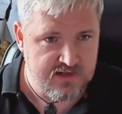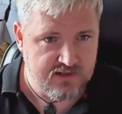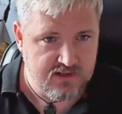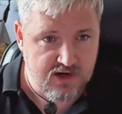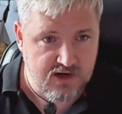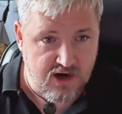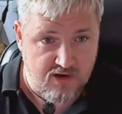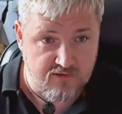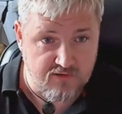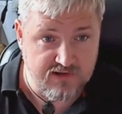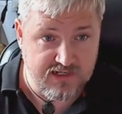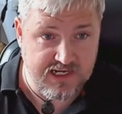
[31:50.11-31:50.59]

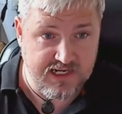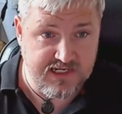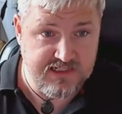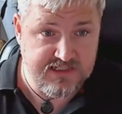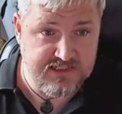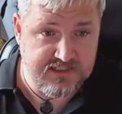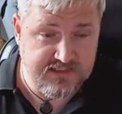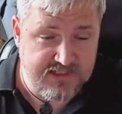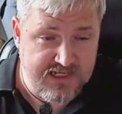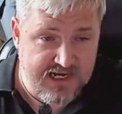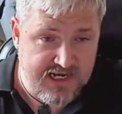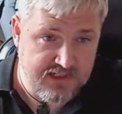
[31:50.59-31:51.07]

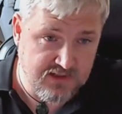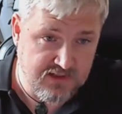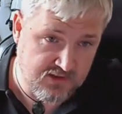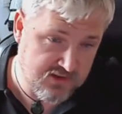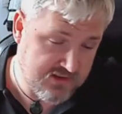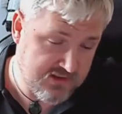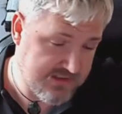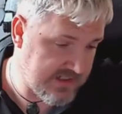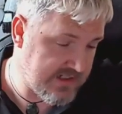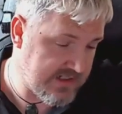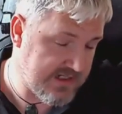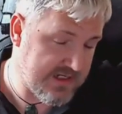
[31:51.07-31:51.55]
Correlating that,
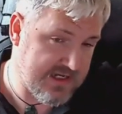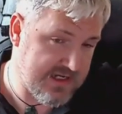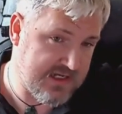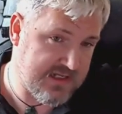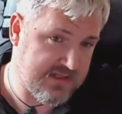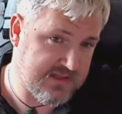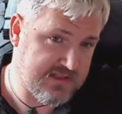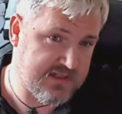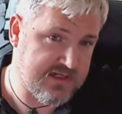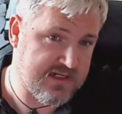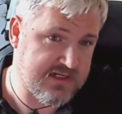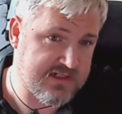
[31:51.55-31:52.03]
looking at
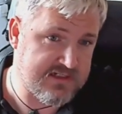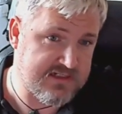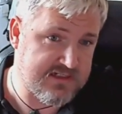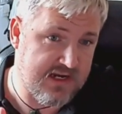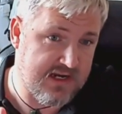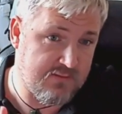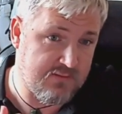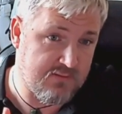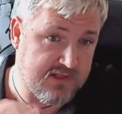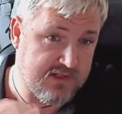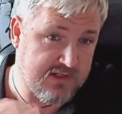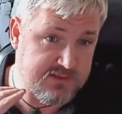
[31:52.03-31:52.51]
it, and
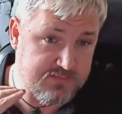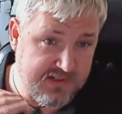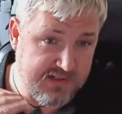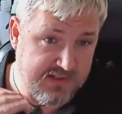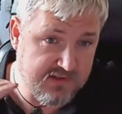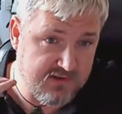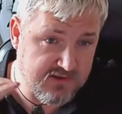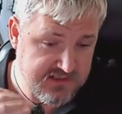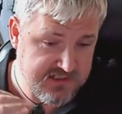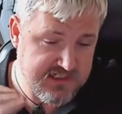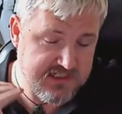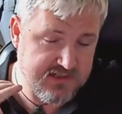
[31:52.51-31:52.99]
saying, well, it's
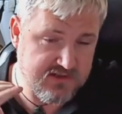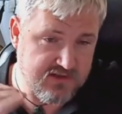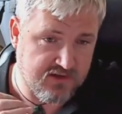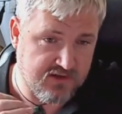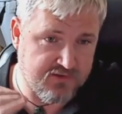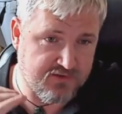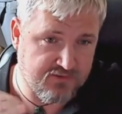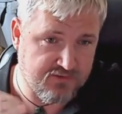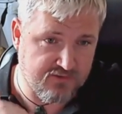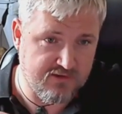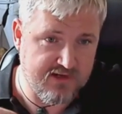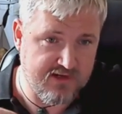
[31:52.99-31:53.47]
because it's
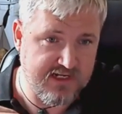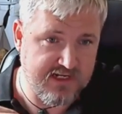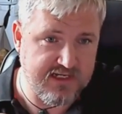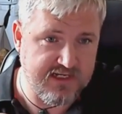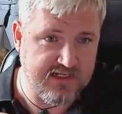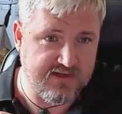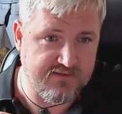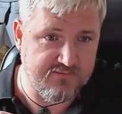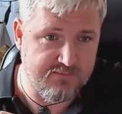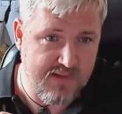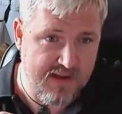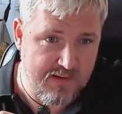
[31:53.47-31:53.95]
got three
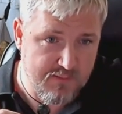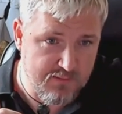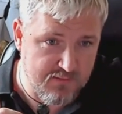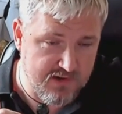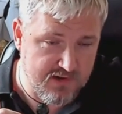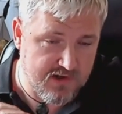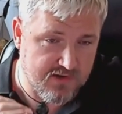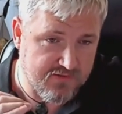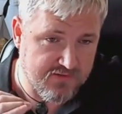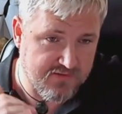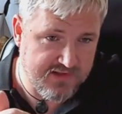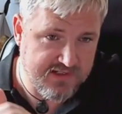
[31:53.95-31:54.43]
gig of
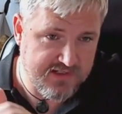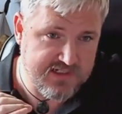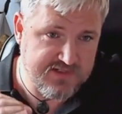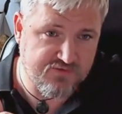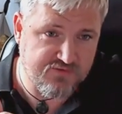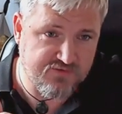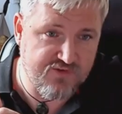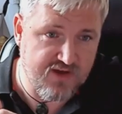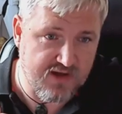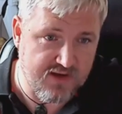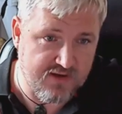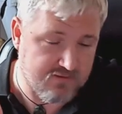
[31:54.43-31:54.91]
memory on this
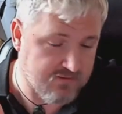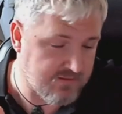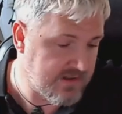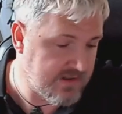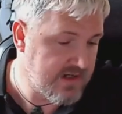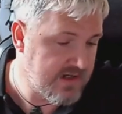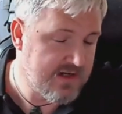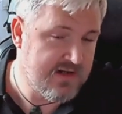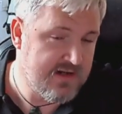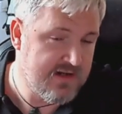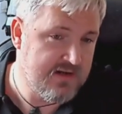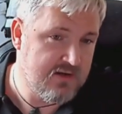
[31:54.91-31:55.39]
phone,
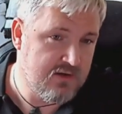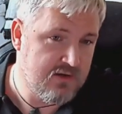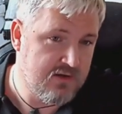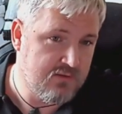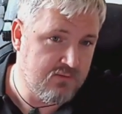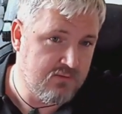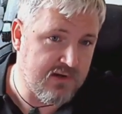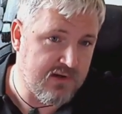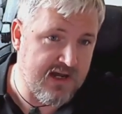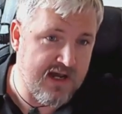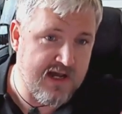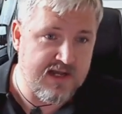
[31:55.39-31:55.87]

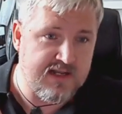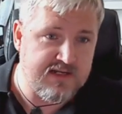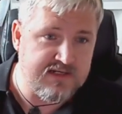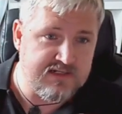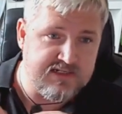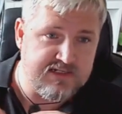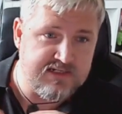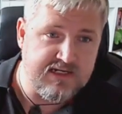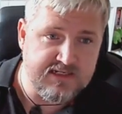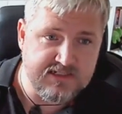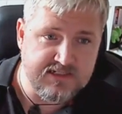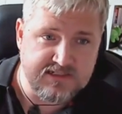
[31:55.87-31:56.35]

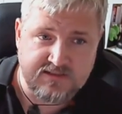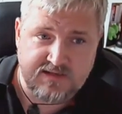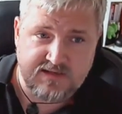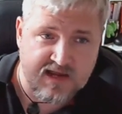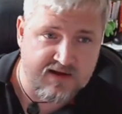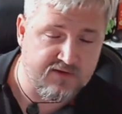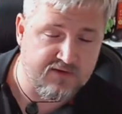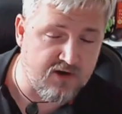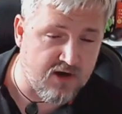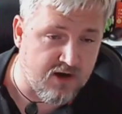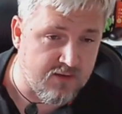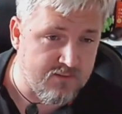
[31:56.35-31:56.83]
and it's
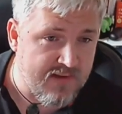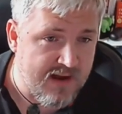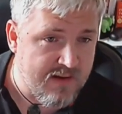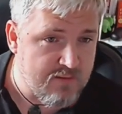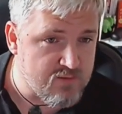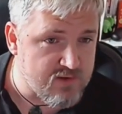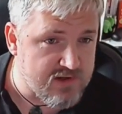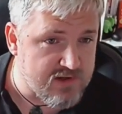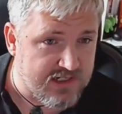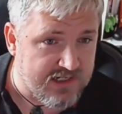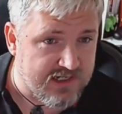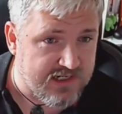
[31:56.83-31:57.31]
got a
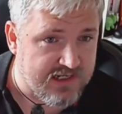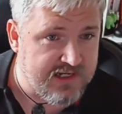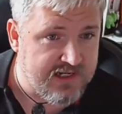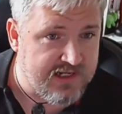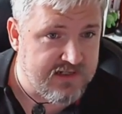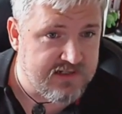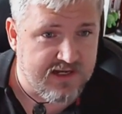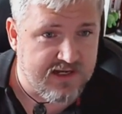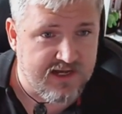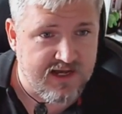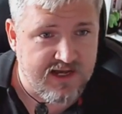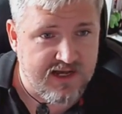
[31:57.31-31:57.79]
memory
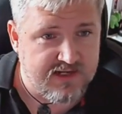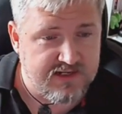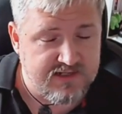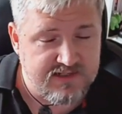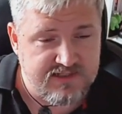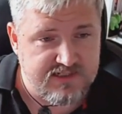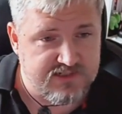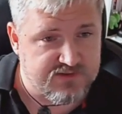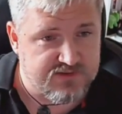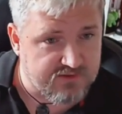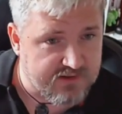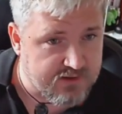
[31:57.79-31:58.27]
leak,
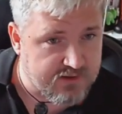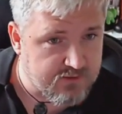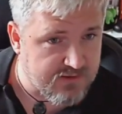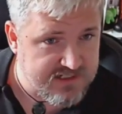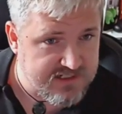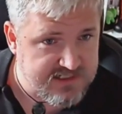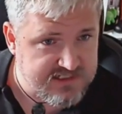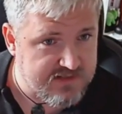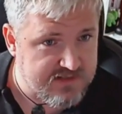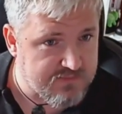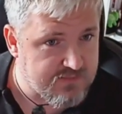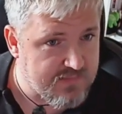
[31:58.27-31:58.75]
and it's
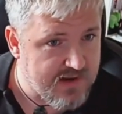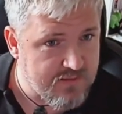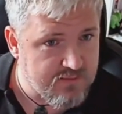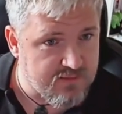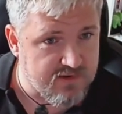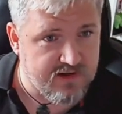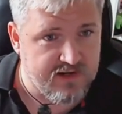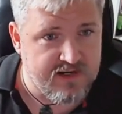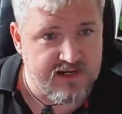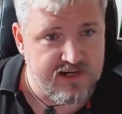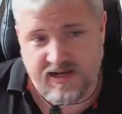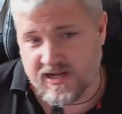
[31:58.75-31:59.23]
requesting
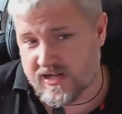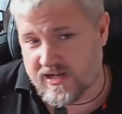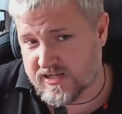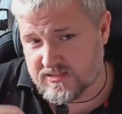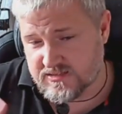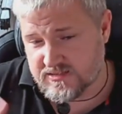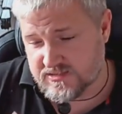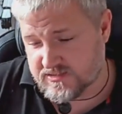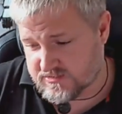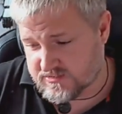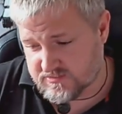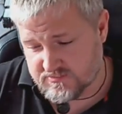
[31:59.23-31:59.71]
memory,
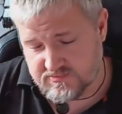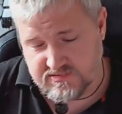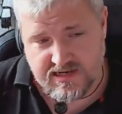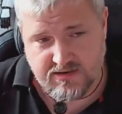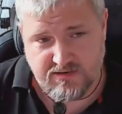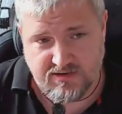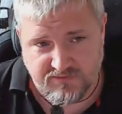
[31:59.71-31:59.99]
and now